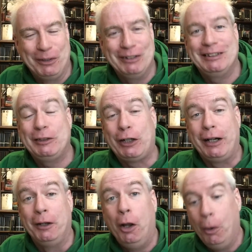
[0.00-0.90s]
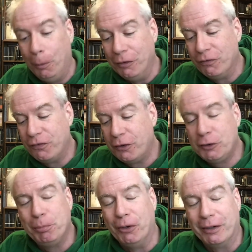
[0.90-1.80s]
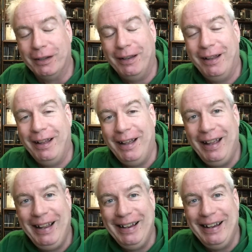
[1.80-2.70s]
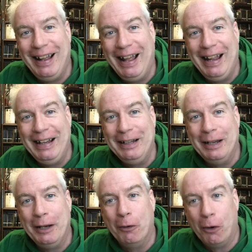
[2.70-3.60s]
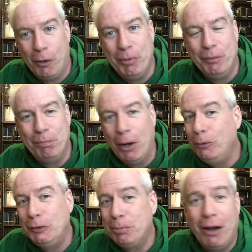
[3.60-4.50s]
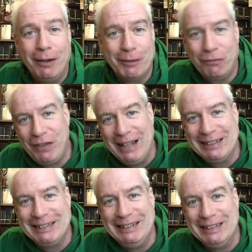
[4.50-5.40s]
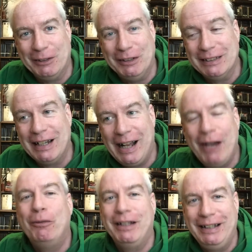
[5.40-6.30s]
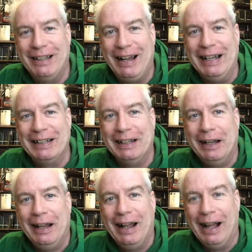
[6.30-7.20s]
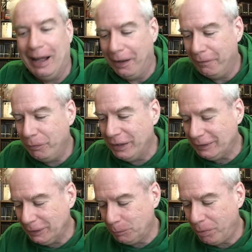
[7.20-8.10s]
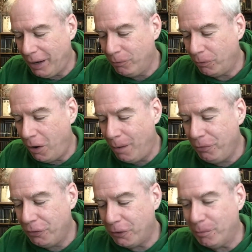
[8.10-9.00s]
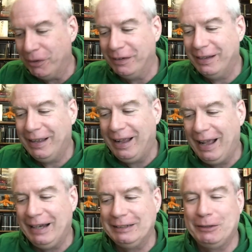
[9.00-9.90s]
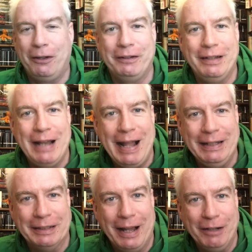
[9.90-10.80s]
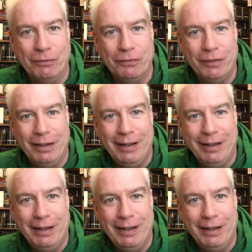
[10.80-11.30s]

We're going to start with the first book in a an urban post-punk fantasy series that I really like. Uh, this is by Rob Thurman, and it's called Nightlife.